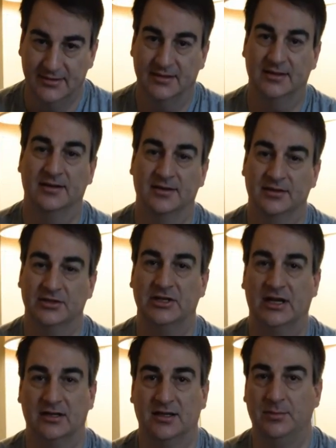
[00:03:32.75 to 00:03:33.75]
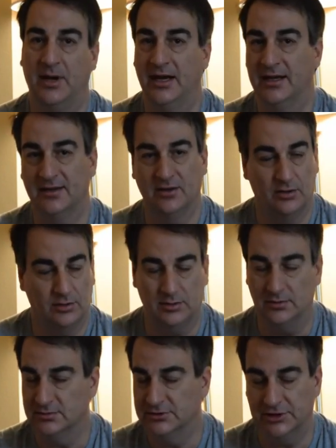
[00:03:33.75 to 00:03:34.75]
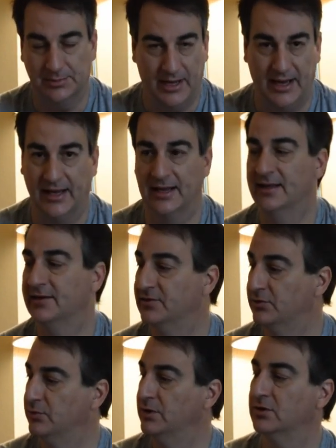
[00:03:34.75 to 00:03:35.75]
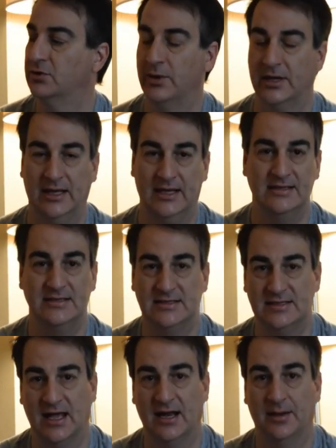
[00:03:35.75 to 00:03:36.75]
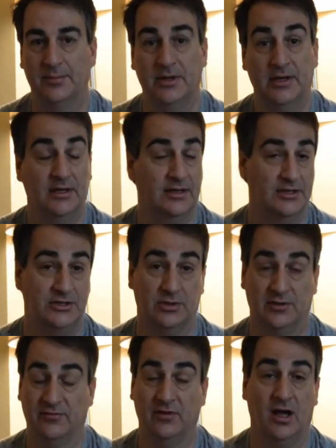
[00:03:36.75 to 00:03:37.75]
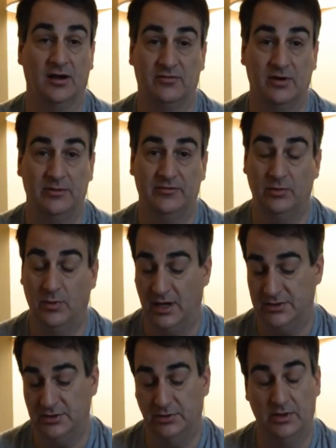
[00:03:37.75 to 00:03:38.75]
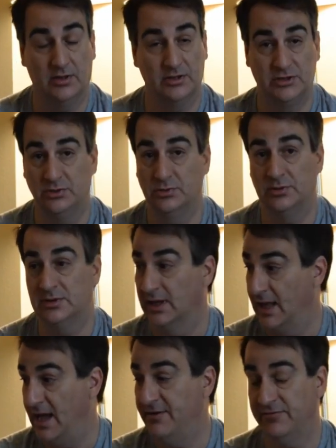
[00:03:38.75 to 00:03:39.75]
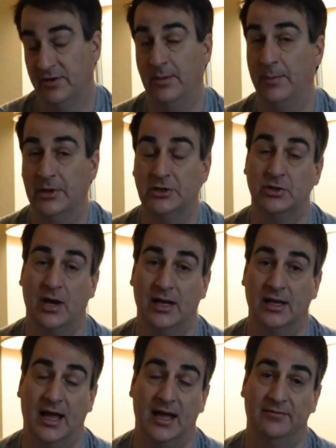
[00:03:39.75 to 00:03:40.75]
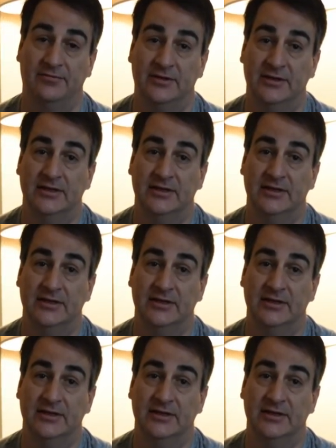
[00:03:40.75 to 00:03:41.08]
the shotgun mic and the whole shebang. It's a real quick, easy setup that you can vlog from if you want to. You can shoot live from. I'm going to try a live